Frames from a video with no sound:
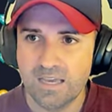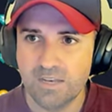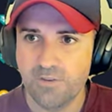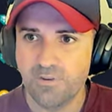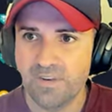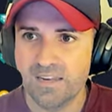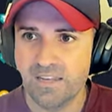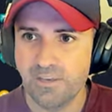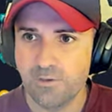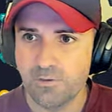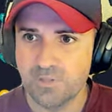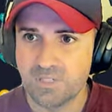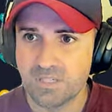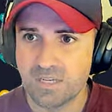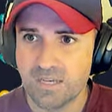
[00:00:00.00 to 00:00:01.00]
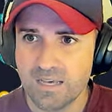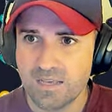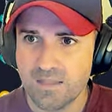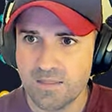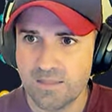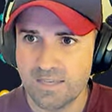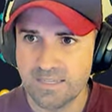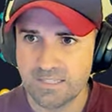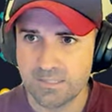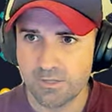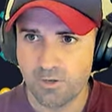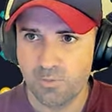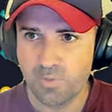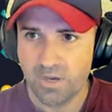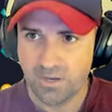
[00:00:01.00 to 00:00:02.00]
And you need to use this
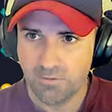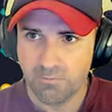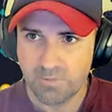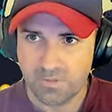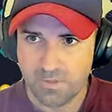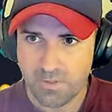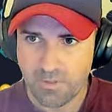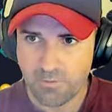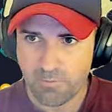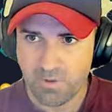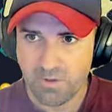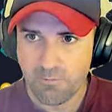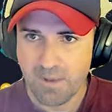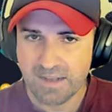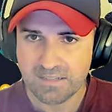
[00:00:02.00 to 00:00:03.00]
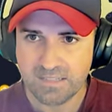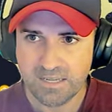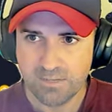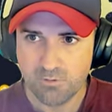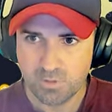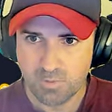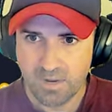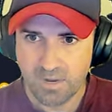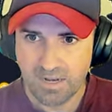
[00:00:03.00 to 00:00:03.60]
little button with the three rectangles